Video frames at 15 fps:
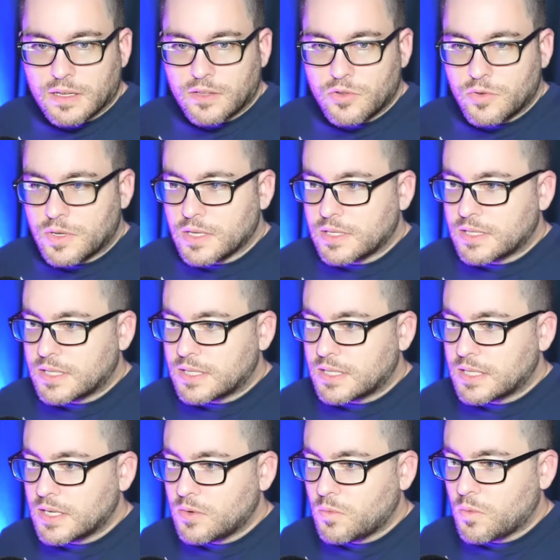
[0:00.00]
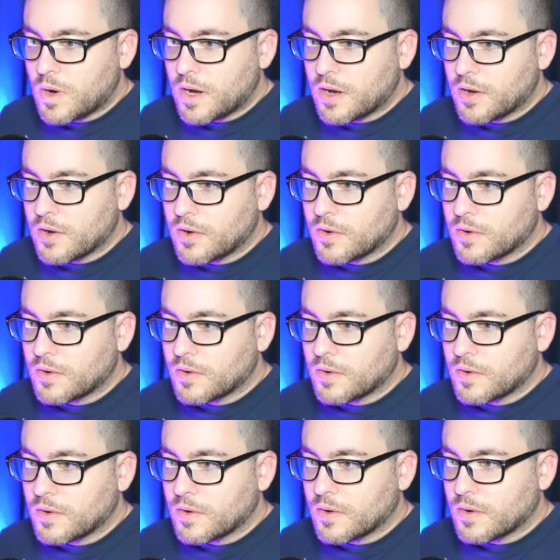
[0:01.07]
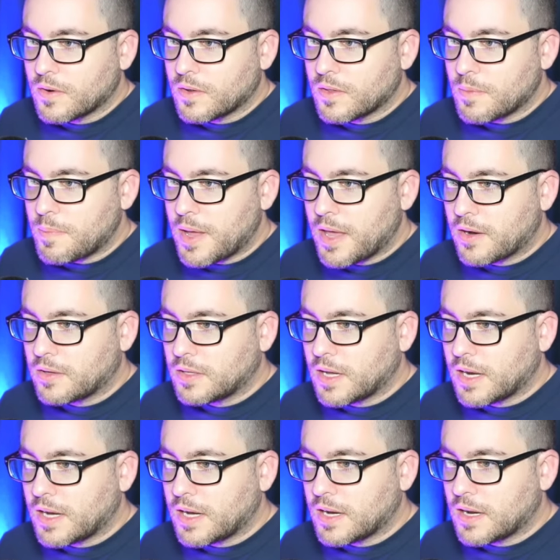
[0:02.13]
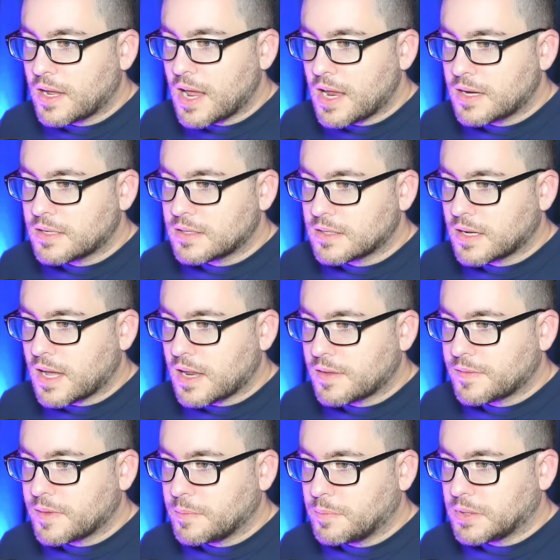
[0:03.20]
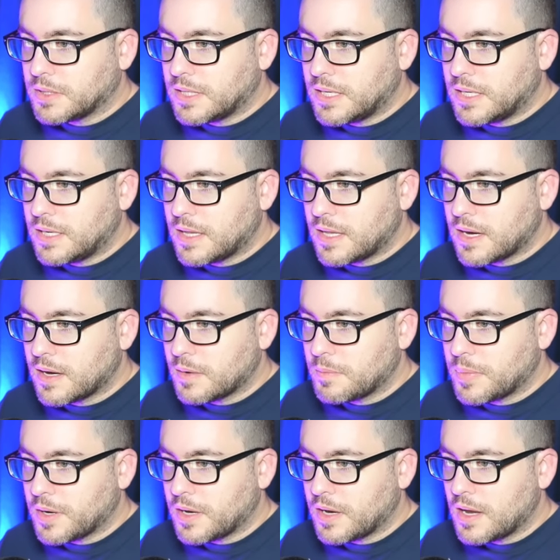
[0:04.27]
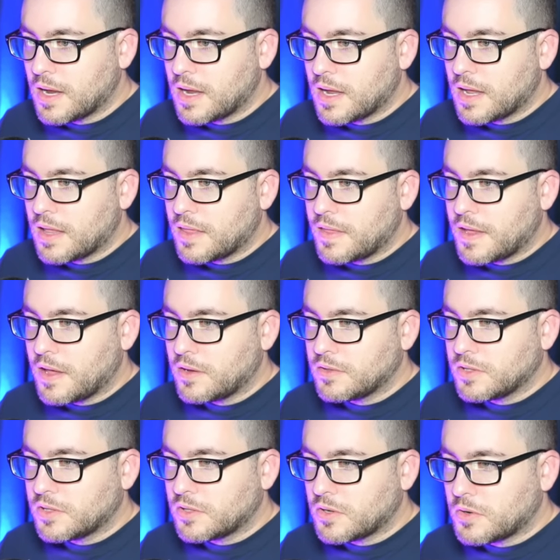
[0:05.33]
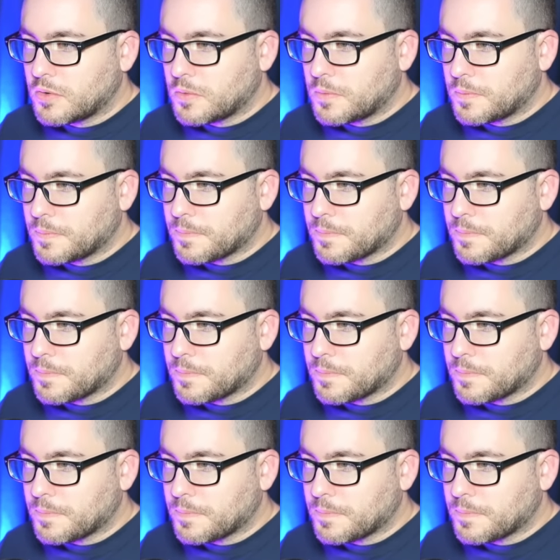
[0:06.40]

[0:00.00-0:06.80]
You can see where the panel lining has the kind of the bleed there, but they also